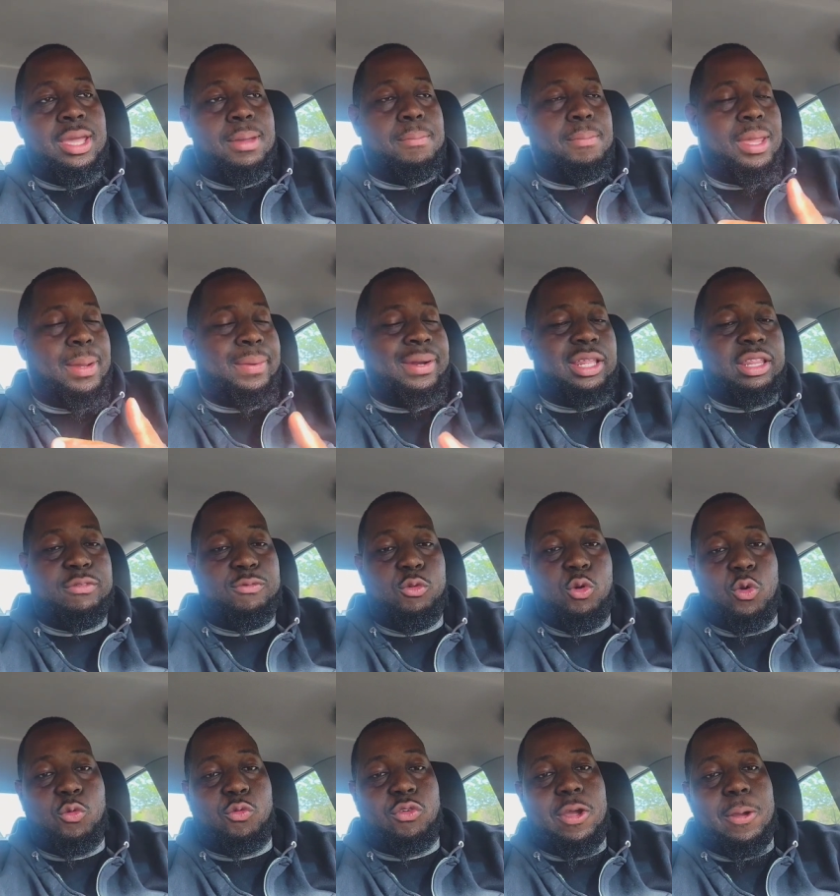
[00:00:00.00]
maybe another
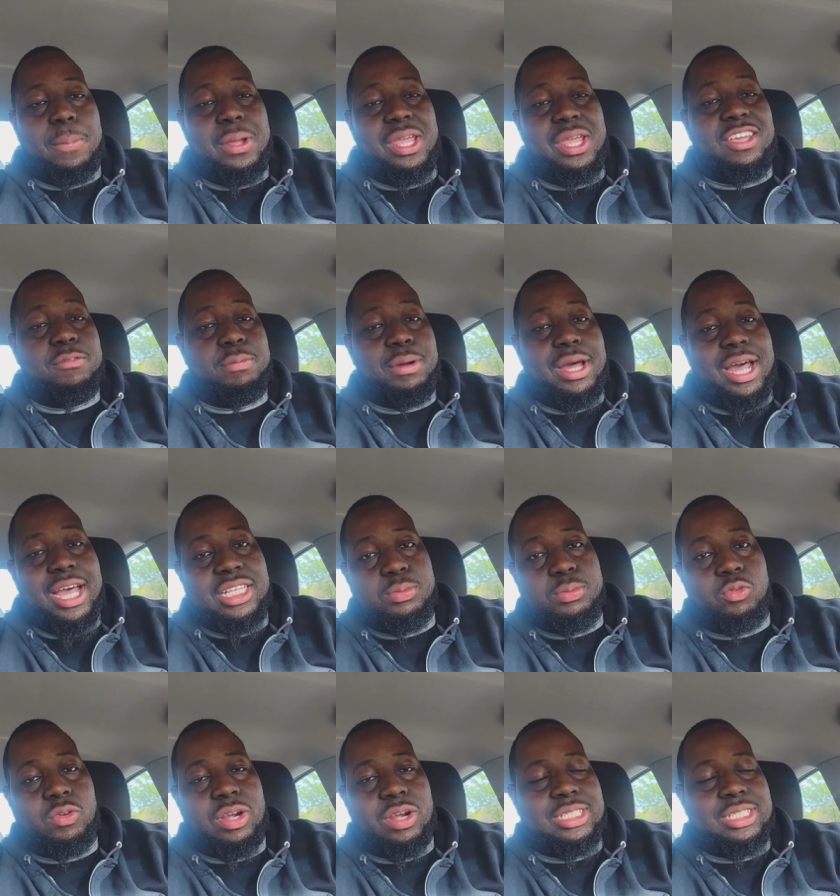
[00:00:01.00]
fourth round pick if possible,
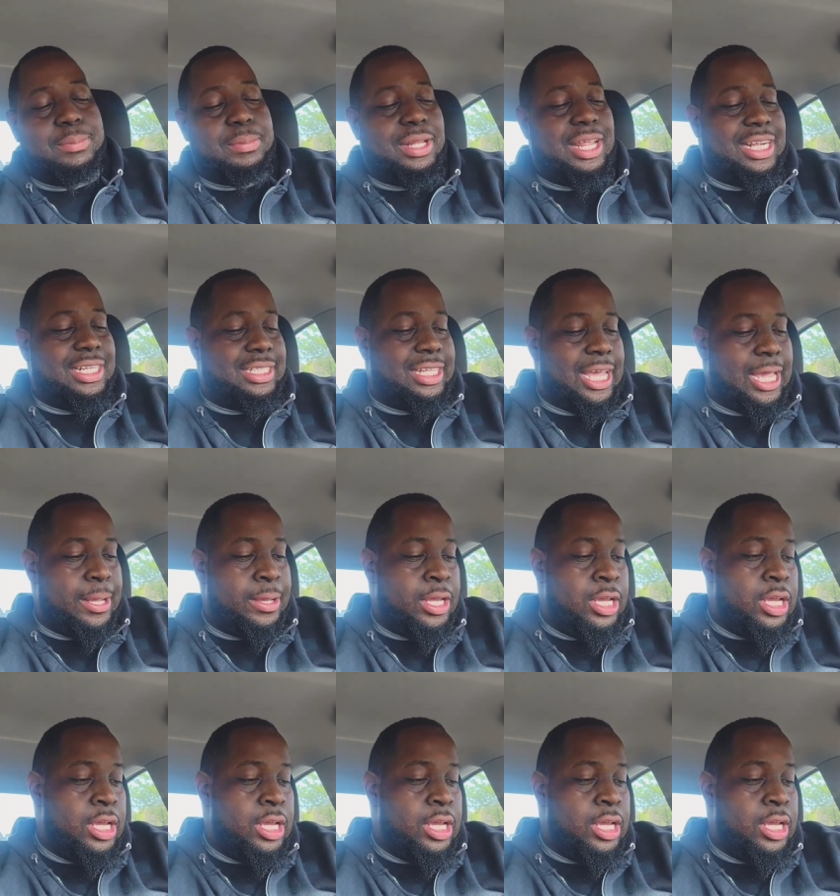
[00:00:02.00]
right? Something like that.